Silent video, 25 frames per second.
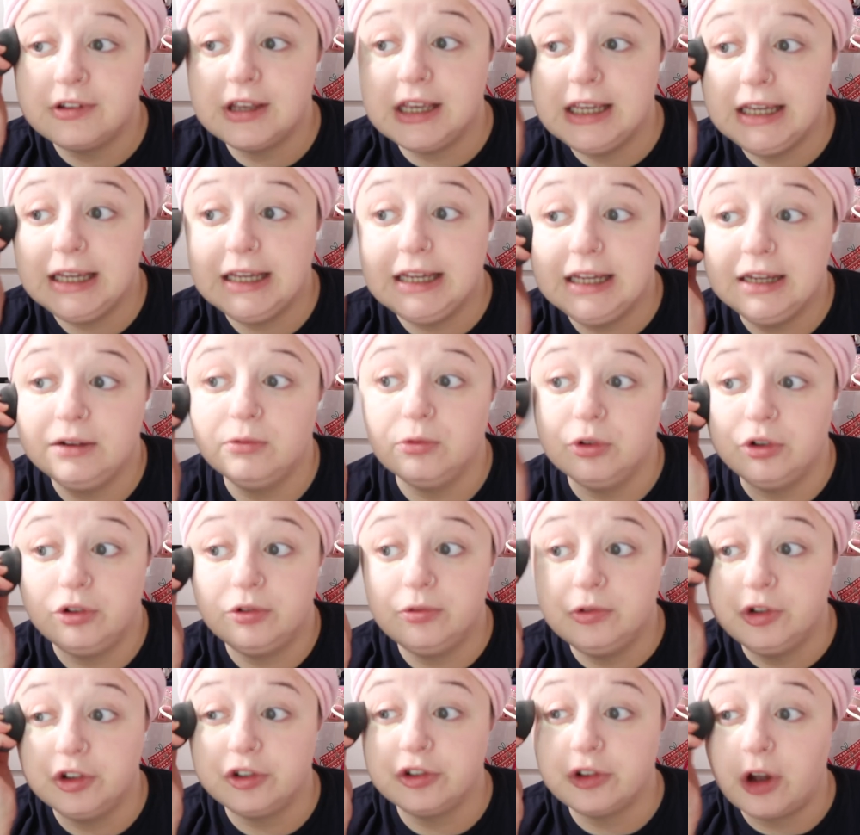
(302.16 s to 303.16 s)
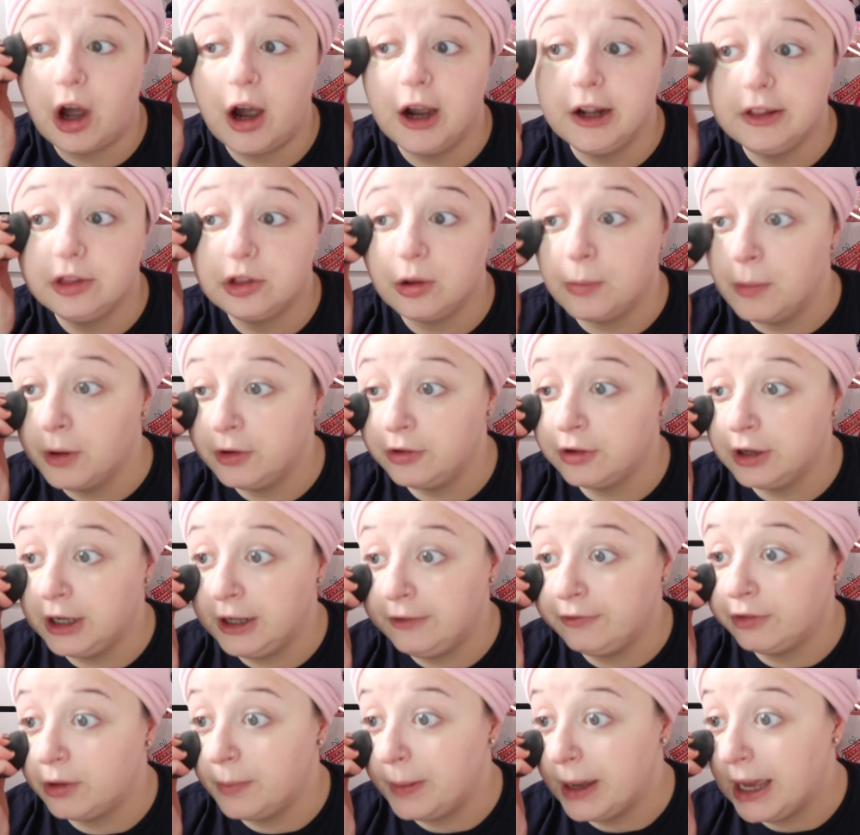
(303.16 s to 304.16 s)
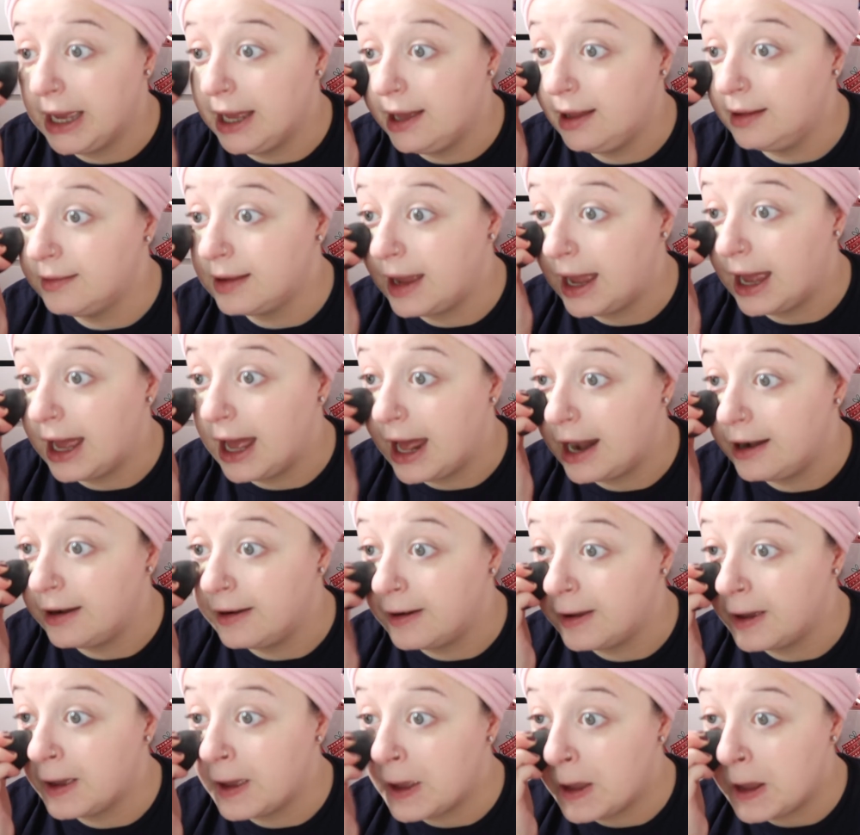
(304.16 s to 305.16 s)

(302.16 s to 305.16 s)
he would just hide them underneath the bed and